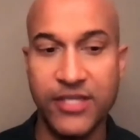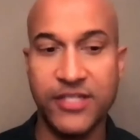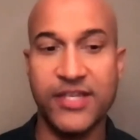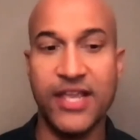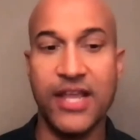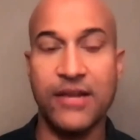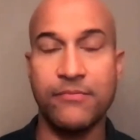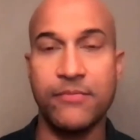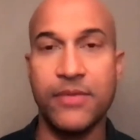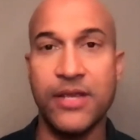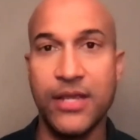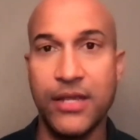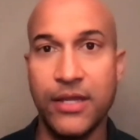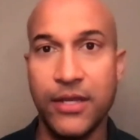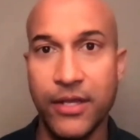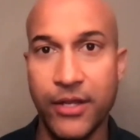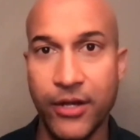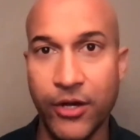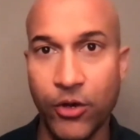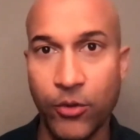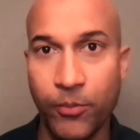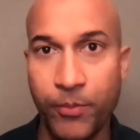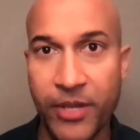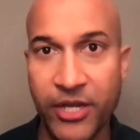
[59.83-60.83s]
sent me,
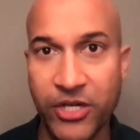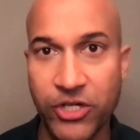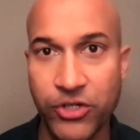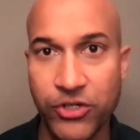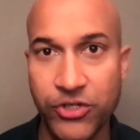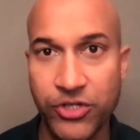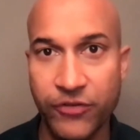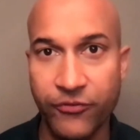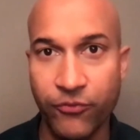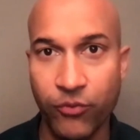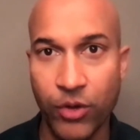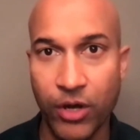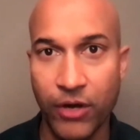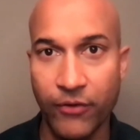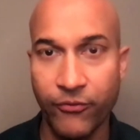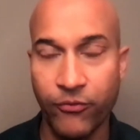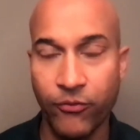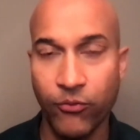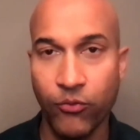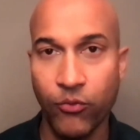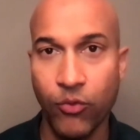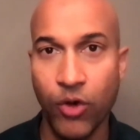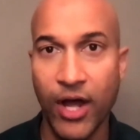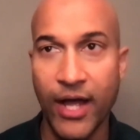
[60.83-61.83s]
pictures of
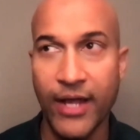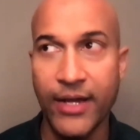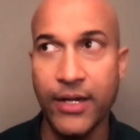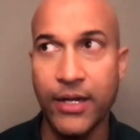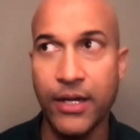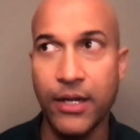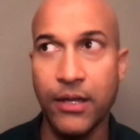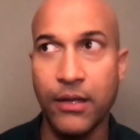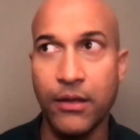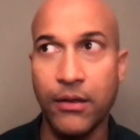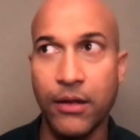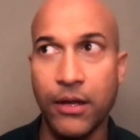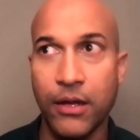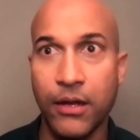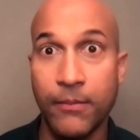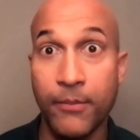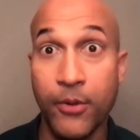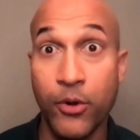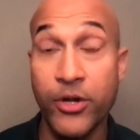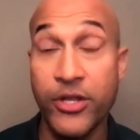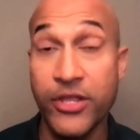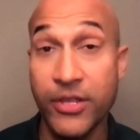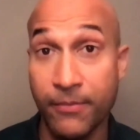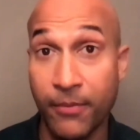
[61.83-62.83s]
what
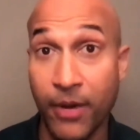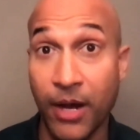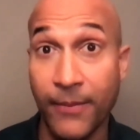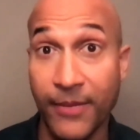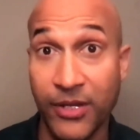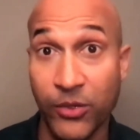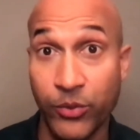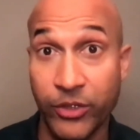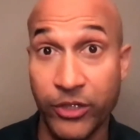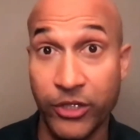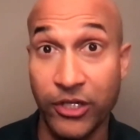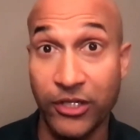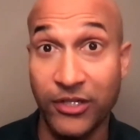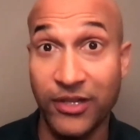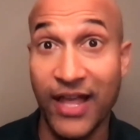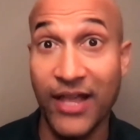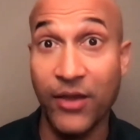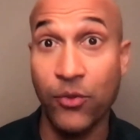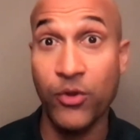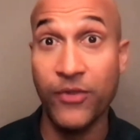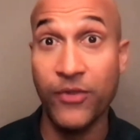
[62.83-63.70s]
Murray the Mummy would look like